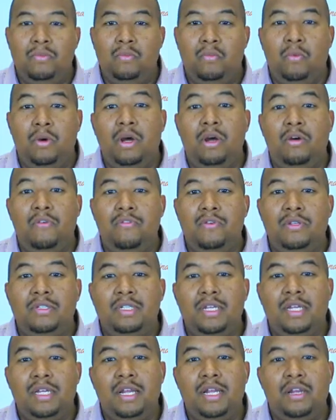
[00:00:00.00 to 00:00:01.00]
Well, if you
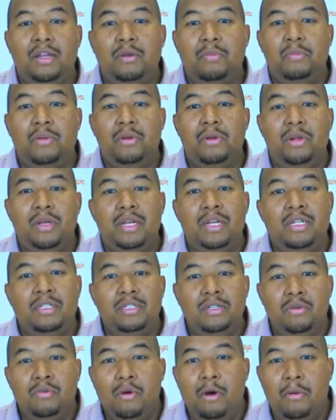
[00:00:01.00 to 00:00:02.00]
said that a computer
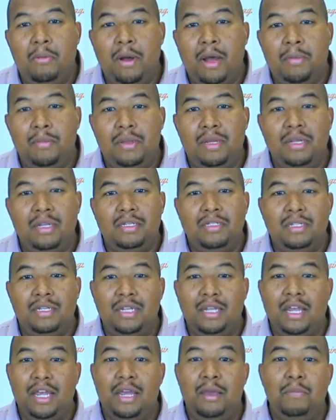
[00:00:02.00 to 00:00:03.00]
isn't a robot because
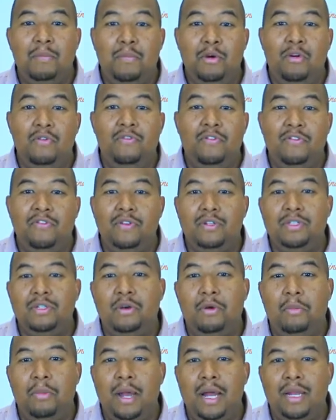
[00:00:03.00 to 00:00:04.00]
it can't move a
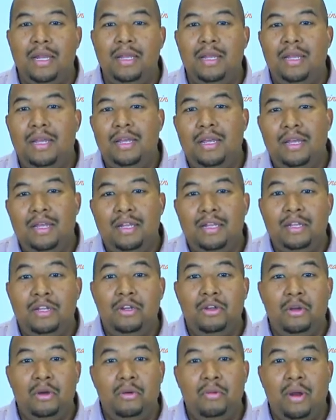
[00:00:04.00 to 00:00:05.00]
physical body,
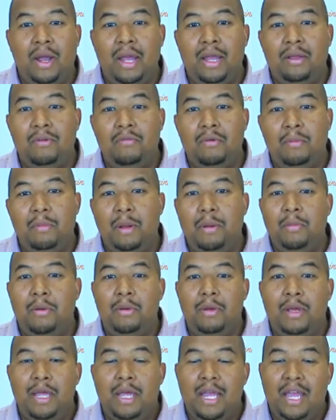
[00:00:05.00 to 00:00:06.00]
then you're right.
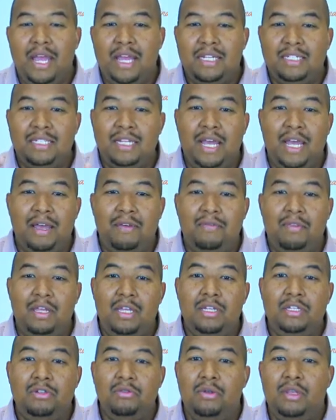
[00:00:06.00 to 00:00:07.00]
Remember, it has to have
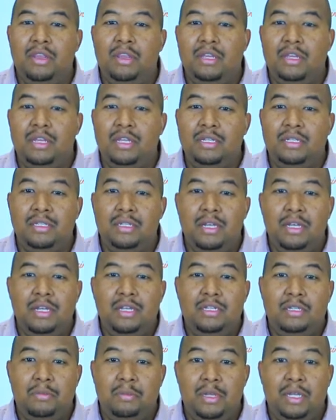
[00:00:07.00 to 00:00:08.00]
these three things
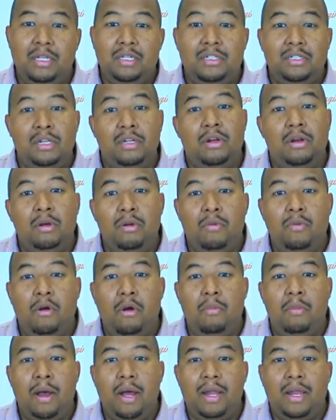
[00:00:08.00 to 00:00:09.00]
to be considered a
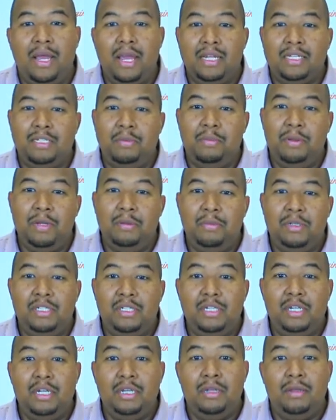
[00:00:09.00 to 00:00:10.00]
robot. It has to be a
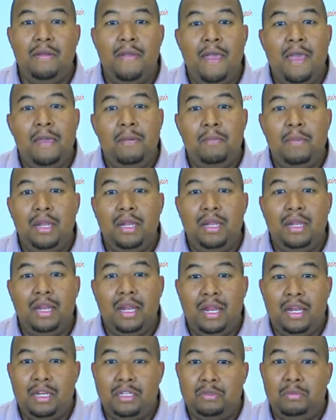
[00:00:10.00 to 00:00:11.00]
machine meaning
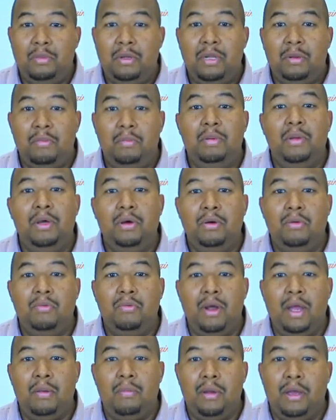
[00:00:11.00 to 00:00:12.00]
that it's been built,
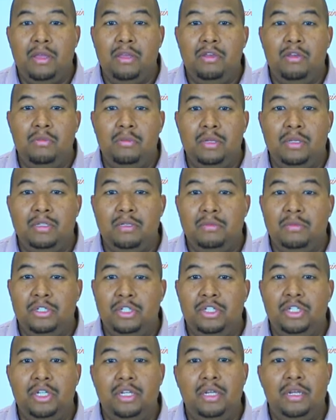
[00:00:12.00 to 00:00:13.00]
right, by humans. A
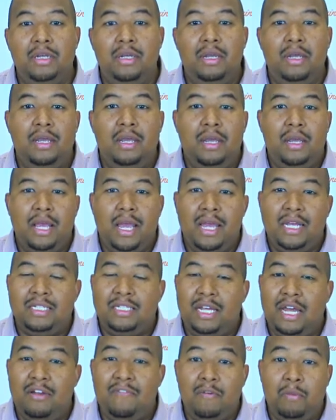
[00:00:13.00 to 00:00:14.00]
machine has
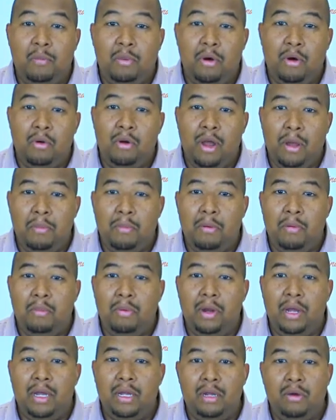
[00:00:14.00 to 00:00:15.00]
to have a programmable
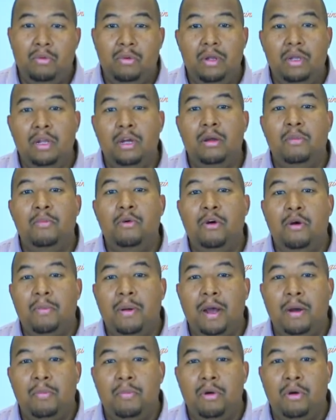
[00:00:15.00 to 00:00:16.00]
brain, and we'll learn more
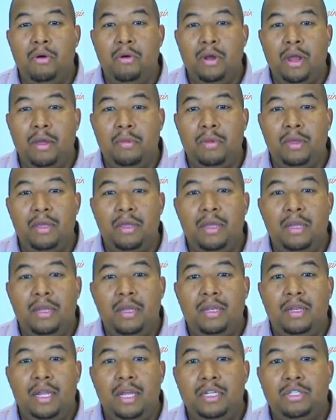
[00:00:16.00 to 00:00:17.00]
about programming
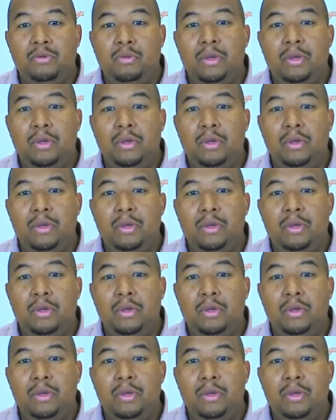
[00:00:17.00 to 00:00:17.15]
next